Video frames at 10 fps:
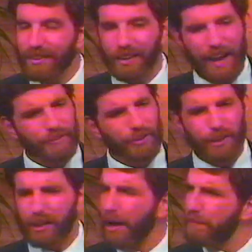After
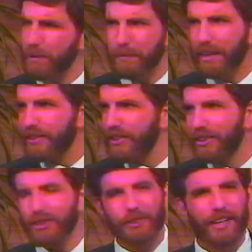a couple minutes
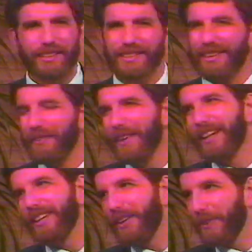into it, I said, are we
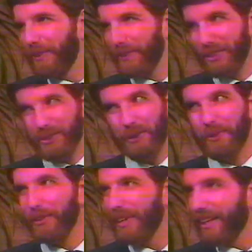going to go through this
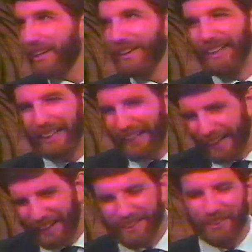whole thing
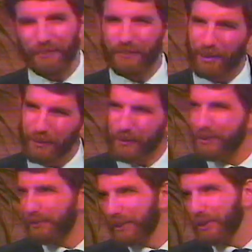again, the
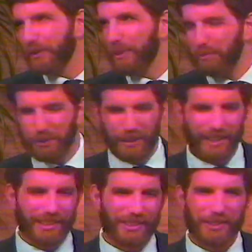rote ritual
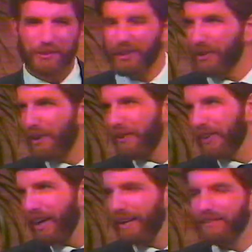prayers with no
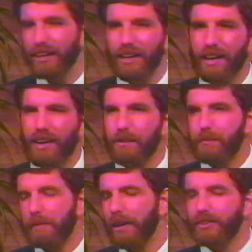life?
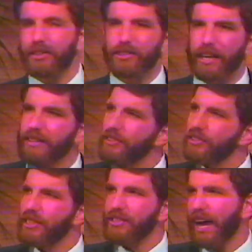My mother stands
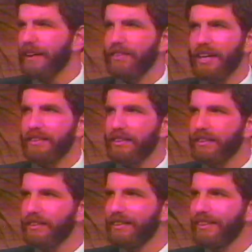and says, I have an idea.